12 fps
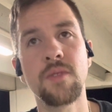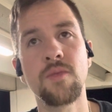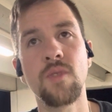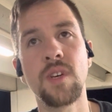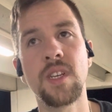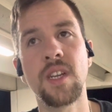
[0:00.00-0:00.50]
and
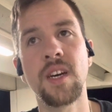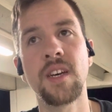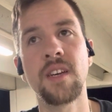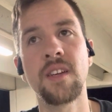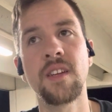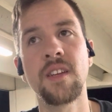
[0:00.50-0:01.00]
whatnot.
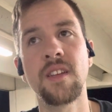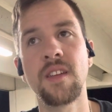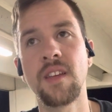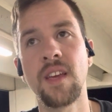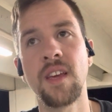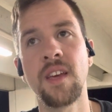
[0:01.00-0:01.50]

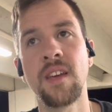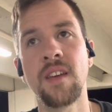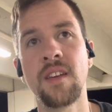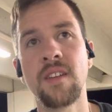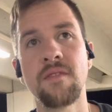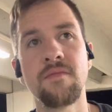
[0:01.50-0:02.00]

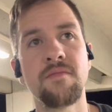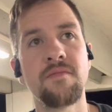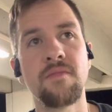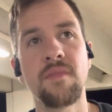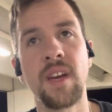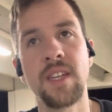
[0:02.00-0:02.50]
And
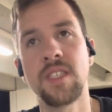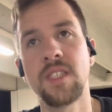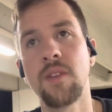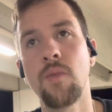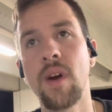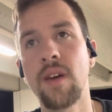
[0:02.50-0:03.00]
I just need
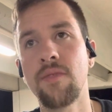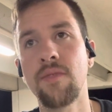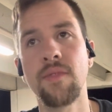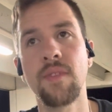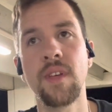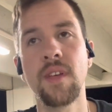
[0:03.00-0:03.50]
a wife,
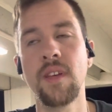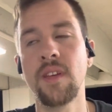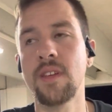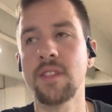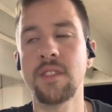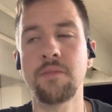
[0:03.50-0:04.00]

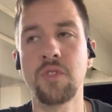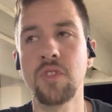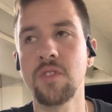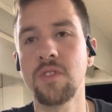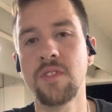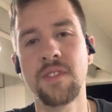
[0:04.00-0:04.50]
some
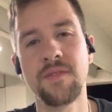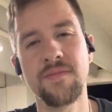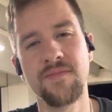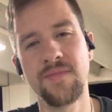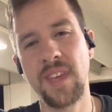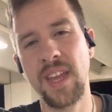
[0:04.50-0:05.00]
children.
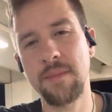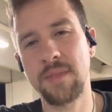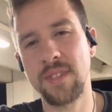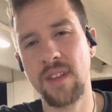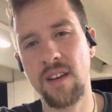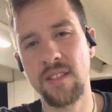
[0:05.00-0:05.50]
And I'm
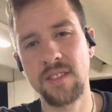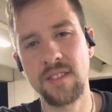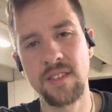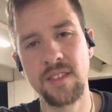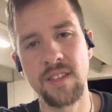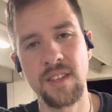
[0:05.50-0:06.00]
solid.
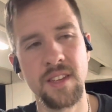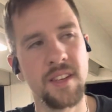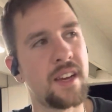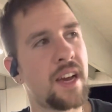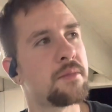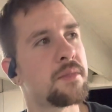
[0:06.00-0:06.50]

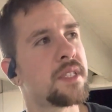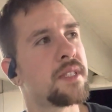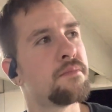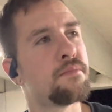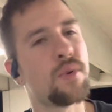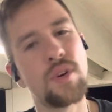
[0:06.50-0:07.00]
I'm
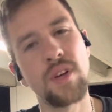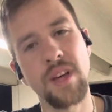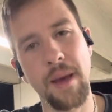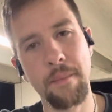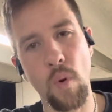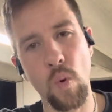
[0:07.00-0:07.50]
simple.
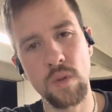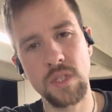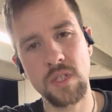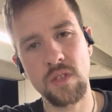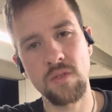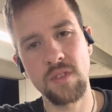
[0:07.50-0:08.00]
I'm old
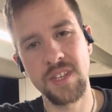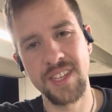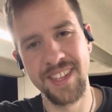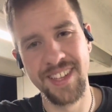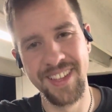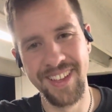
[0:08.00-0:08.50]
school.
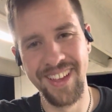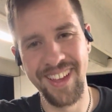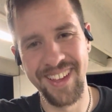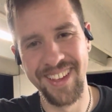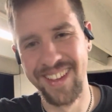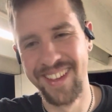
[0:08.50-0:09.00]

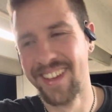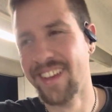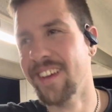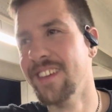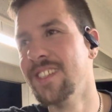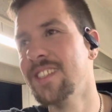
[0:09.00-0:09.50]

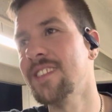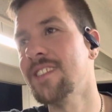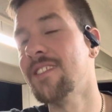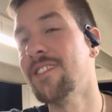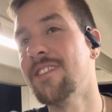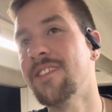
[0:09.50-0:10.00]

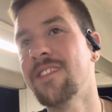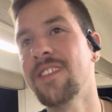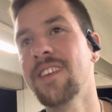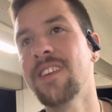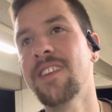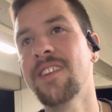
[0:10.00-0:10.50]
So,
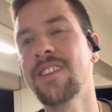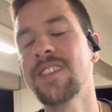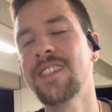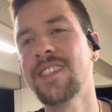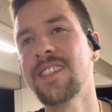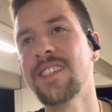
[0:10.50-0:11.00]

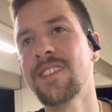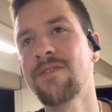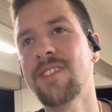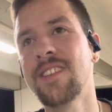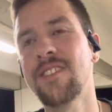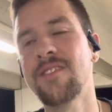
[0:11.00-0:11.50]
it's just
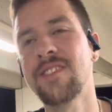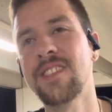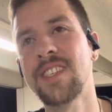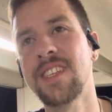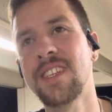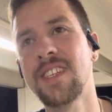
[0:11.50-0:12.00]
one of those
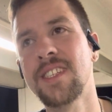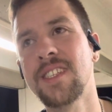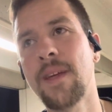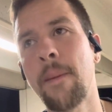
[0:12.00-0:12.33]
things.